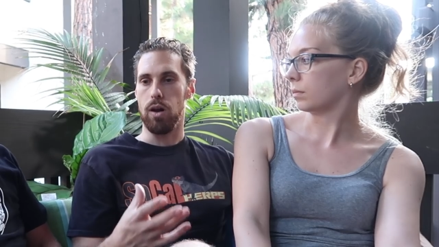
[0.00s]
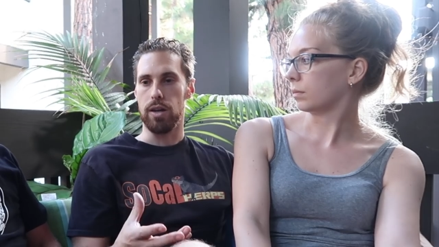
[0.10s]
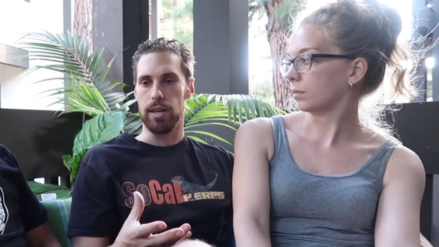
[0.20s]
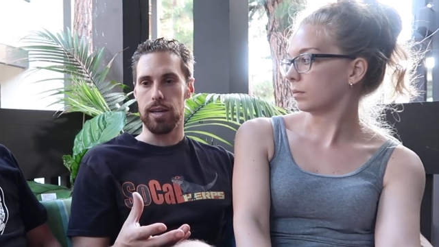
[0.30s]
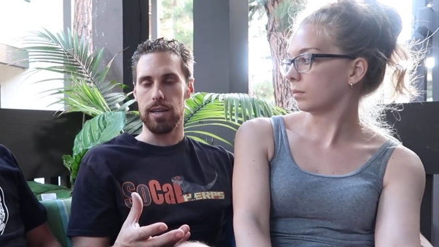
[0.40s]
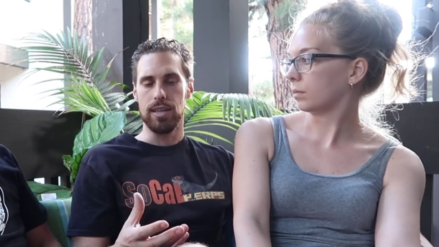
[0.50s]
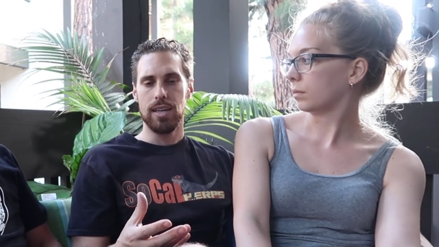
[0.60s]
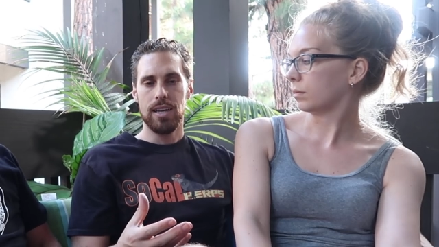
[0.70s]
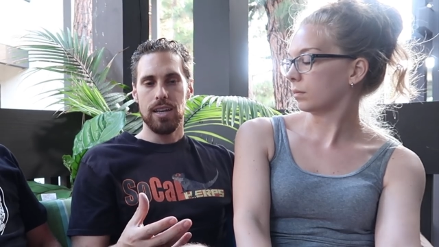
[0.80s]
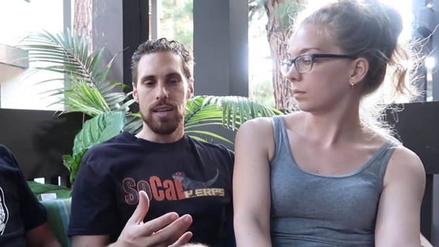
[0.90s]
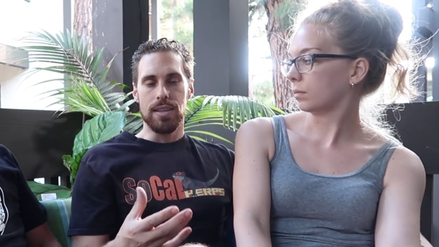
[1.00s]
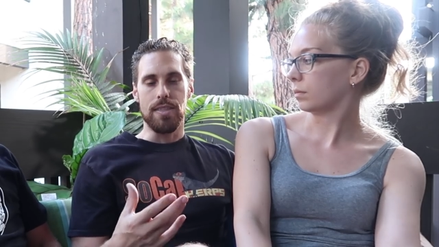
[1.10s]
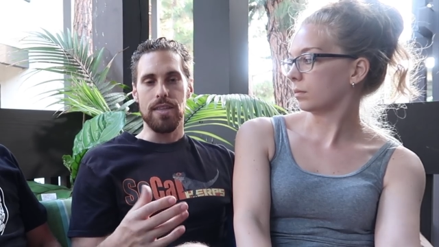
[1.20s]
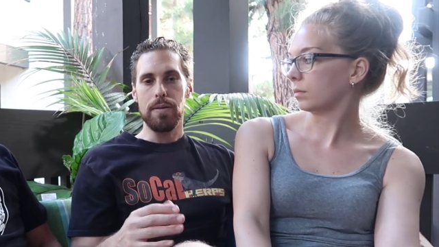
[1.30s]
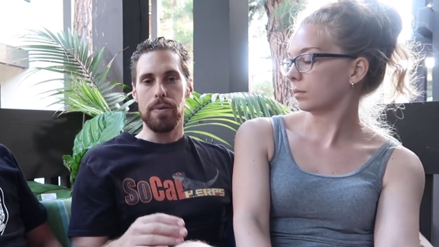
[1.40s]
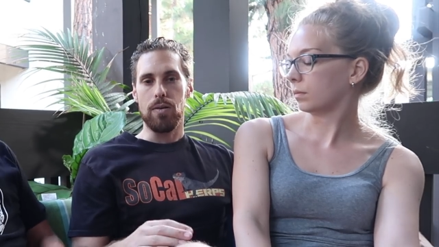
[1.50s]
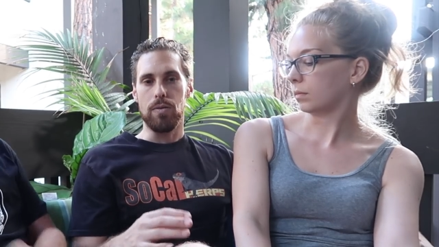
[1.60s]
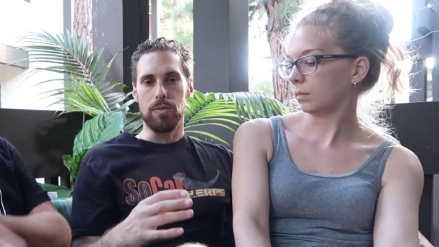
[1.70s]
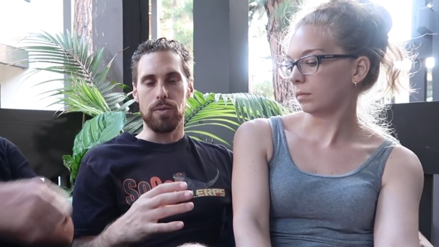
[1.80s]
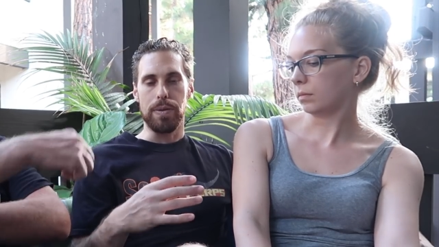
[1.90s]
Speaker 1: quality. The thing about
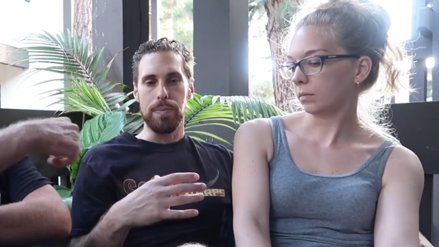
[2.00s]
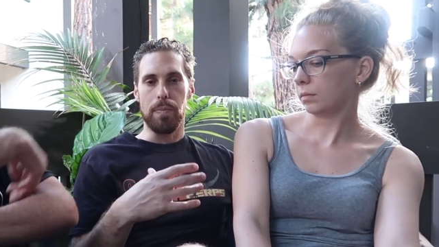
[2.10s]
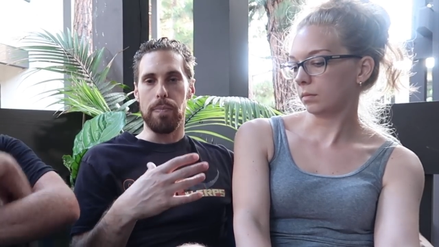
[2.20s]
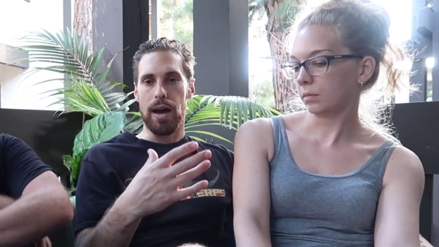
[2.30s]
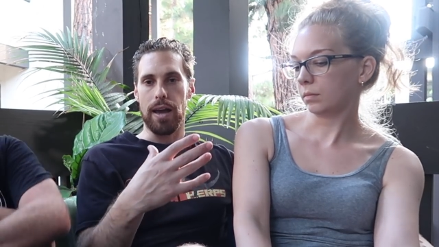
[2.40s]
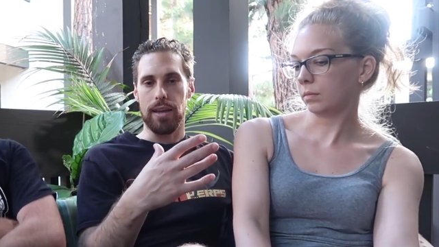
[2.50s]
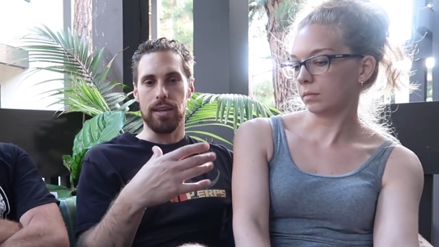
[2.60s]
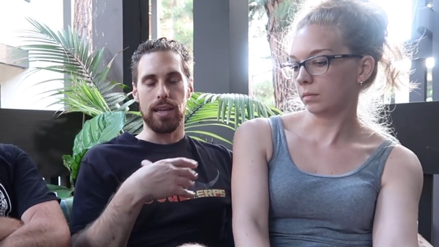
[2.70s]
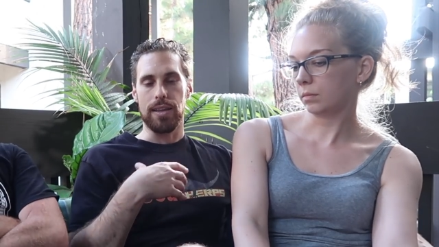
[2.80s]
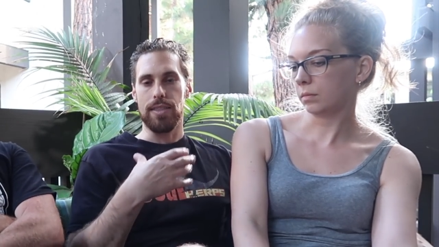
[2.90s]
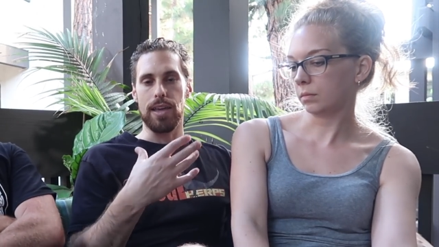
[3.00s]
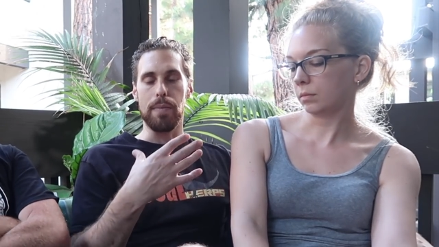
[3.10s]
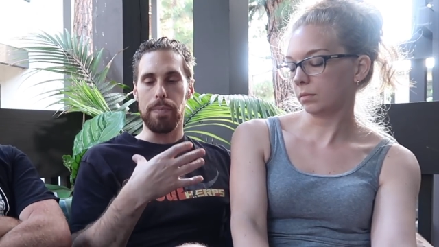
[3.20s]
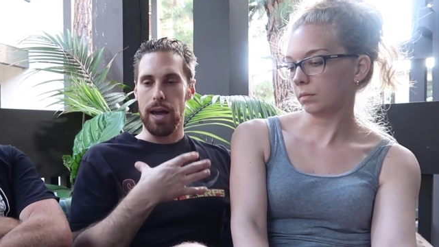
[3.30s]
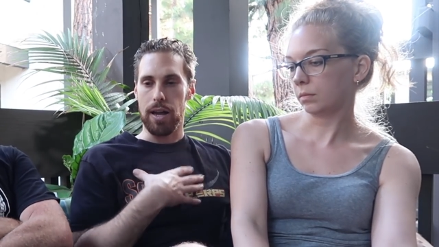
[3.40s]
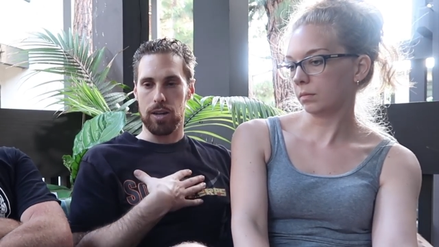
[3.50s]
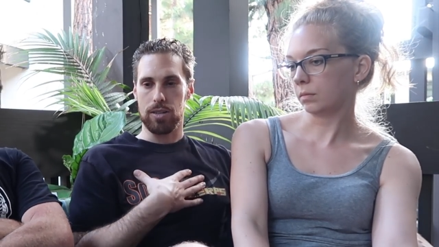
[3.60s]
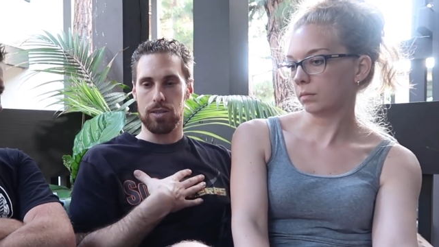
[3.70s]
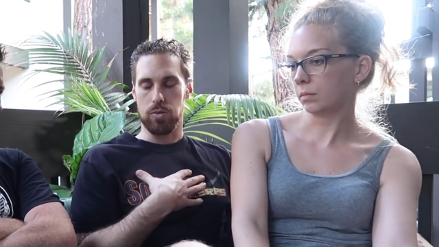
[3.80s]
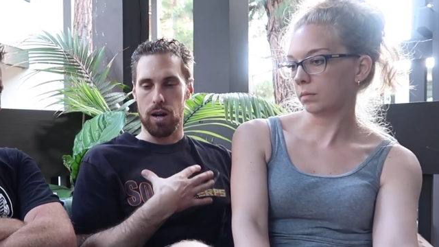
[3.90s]
when people buy, like, they can buy a
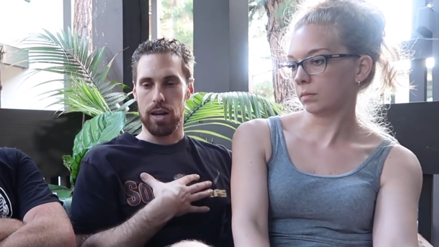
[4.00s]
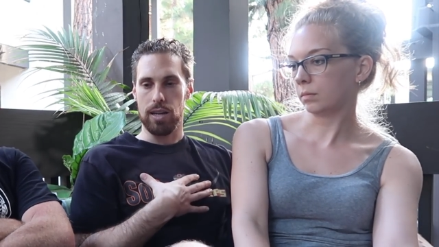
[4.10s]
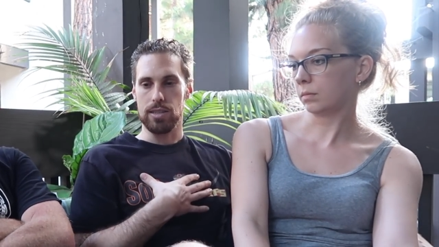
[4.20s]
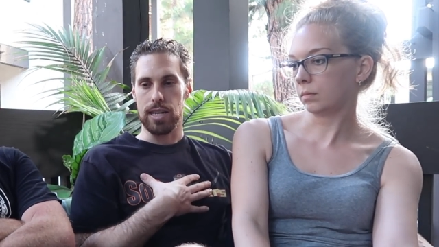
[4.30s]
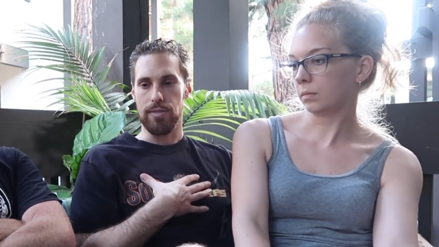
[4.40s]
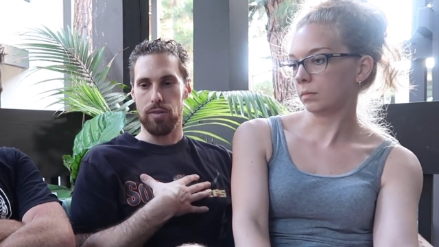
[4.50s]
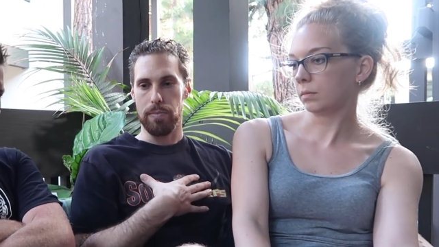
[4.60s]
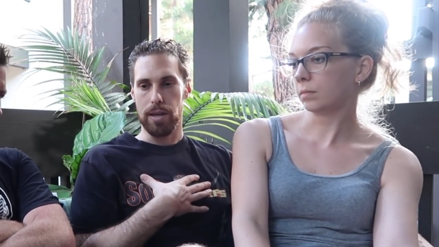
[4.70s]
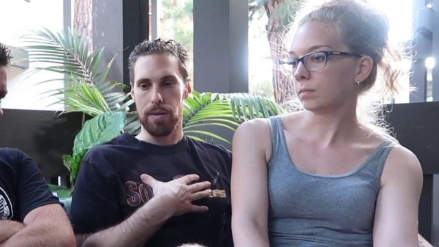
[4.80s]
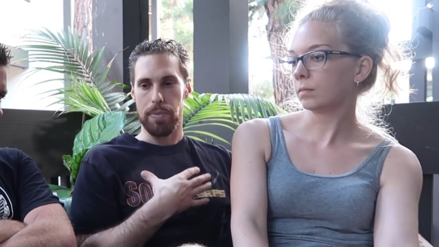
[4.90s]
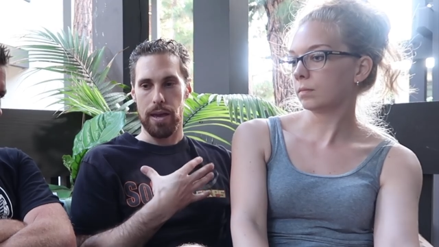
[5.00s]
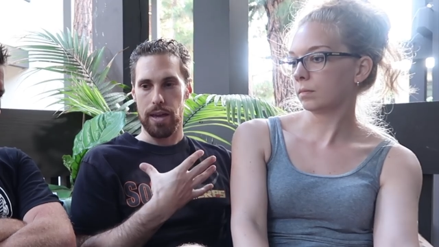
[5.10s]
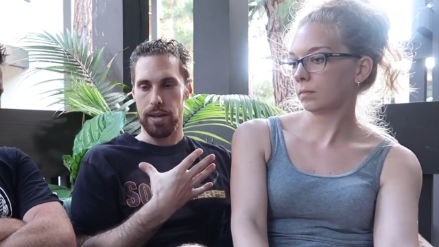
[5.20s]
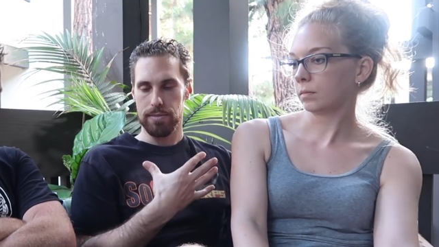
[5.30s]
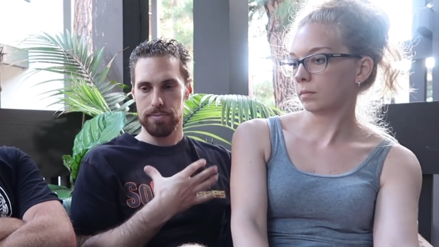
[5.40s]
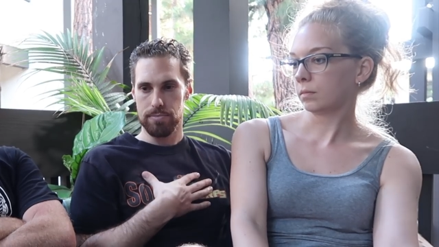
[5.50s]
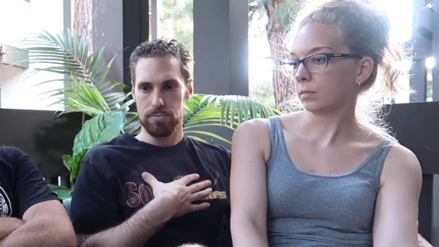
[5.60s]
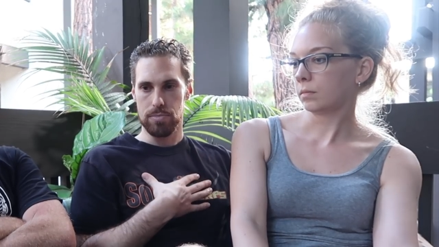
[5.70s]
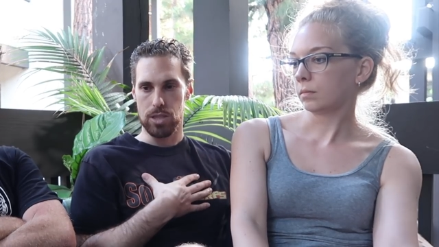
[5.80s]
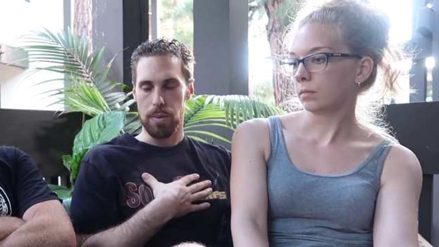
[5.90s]
crocodile skink from me and pay
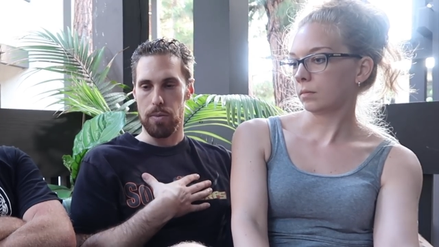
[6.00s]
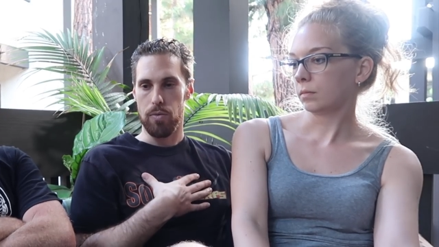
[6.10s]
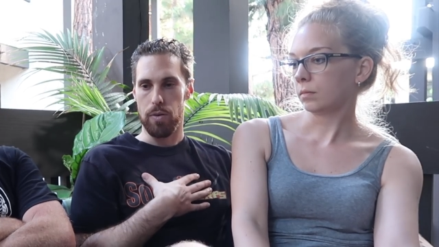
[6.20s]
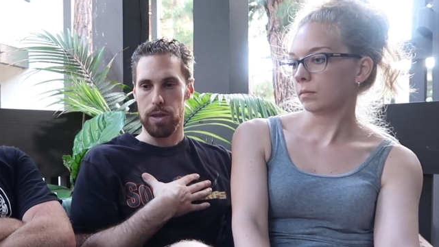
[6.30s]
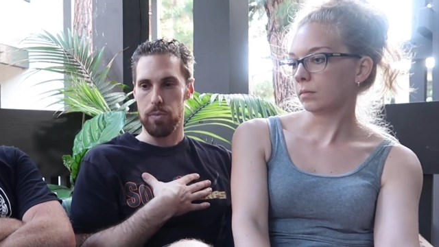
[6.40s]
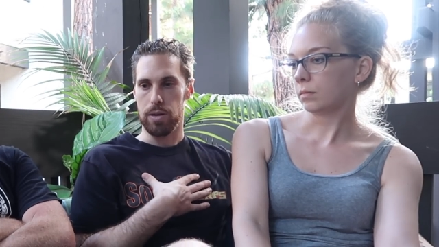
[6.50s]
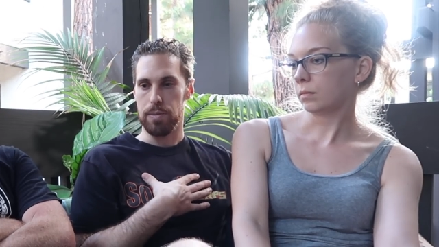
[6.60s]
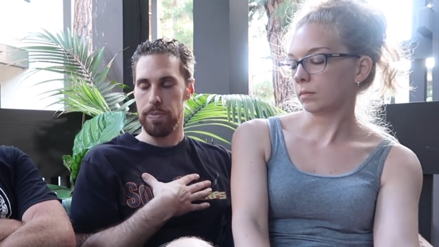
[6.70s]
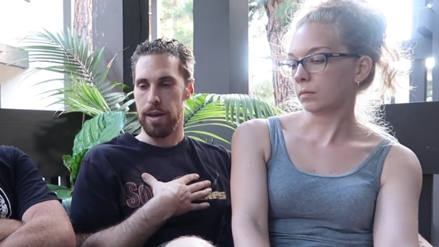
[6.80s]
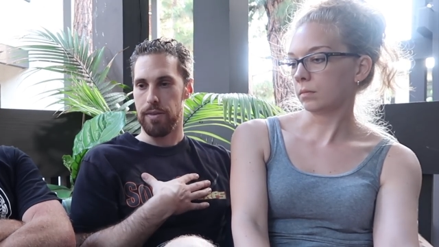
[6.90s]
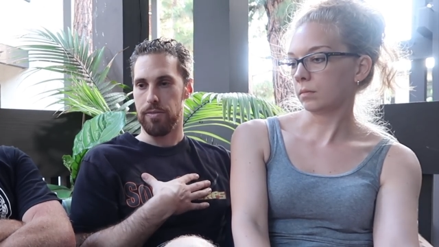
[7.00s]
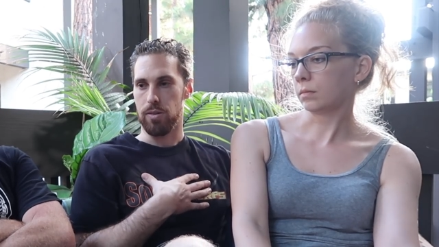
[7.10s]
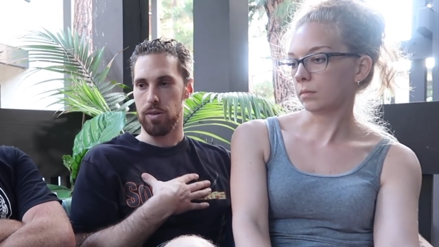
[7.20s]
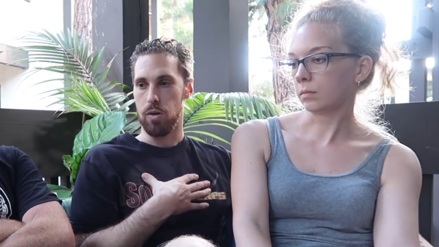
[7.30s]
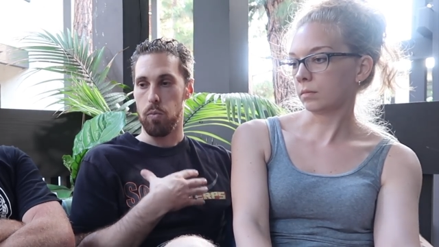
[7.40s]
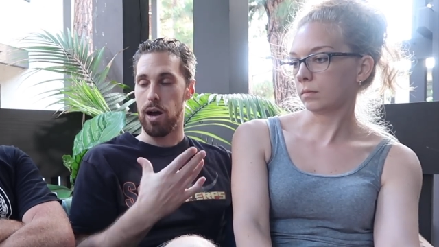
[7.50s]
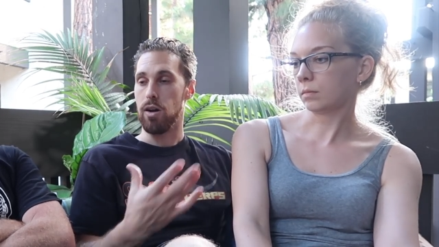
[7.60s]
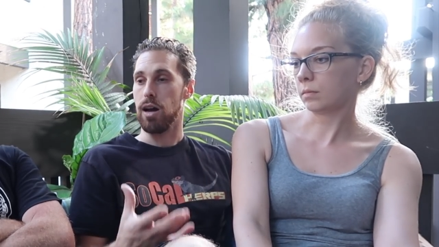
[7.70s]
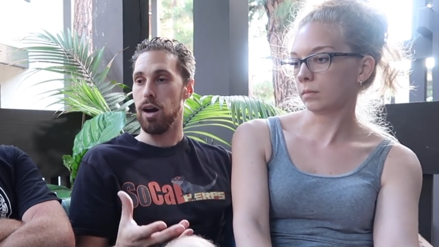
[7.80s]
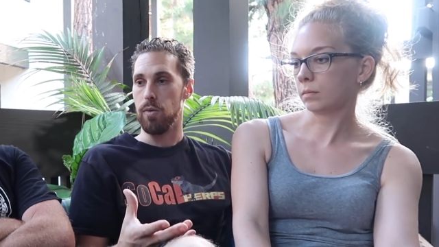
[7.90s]
double what they would pay for a wild
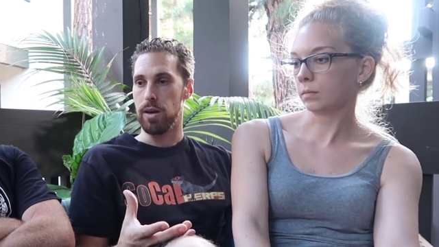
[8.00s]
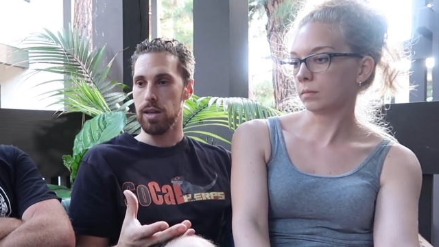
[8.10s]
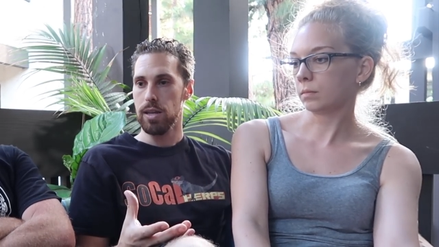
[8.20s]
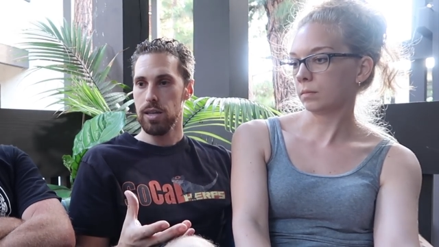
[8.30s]
caught one.